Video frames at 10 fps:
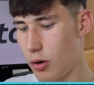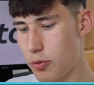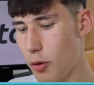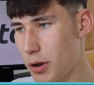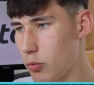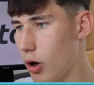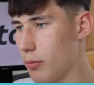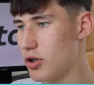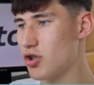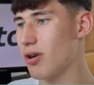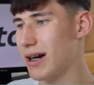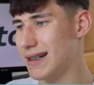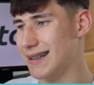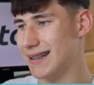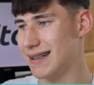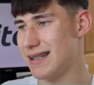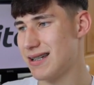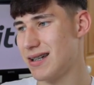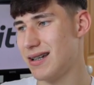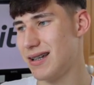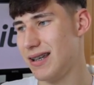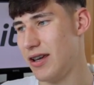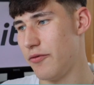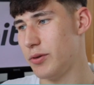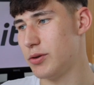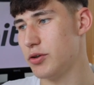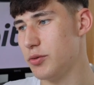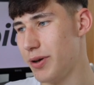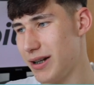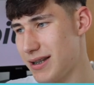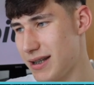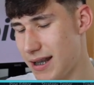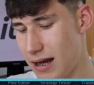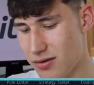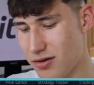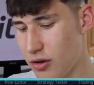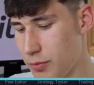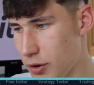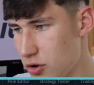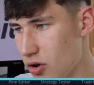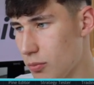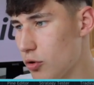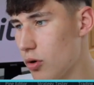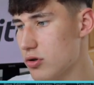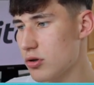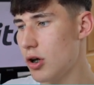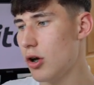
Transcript: probably won't be trading this if we do break to the downside, because I'm not